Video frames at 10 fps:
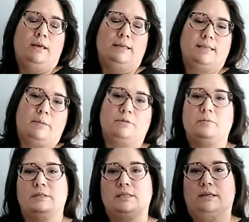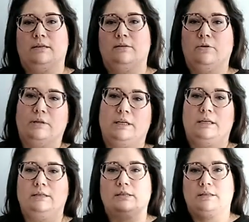establishments in
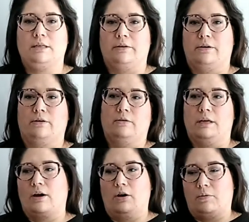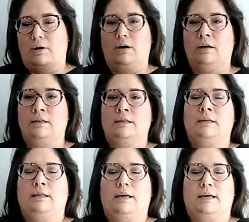Orleans, Ontario, like Ottawa,
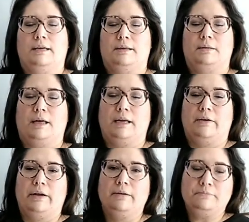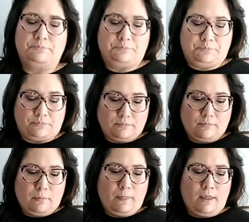that area,
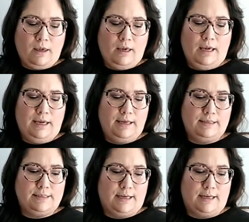and